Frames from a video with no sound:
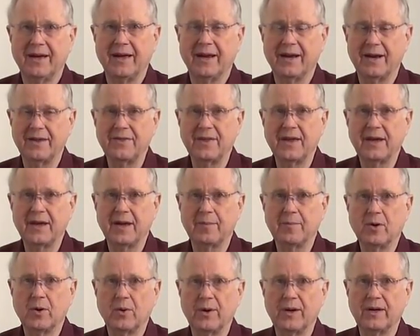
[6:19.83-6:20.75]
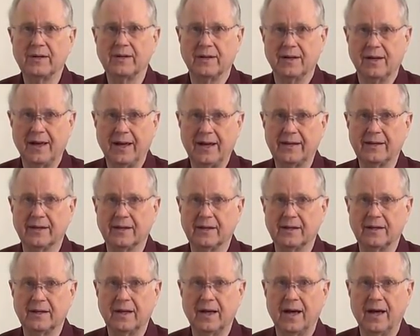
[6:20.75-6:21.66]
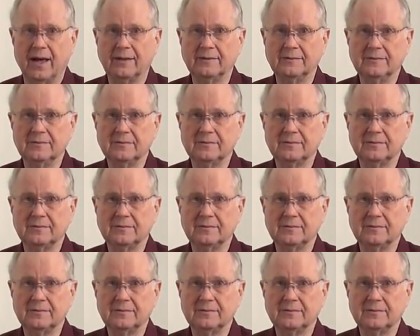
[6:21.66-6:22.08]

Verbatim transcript: and I think I'm going to like it a lot.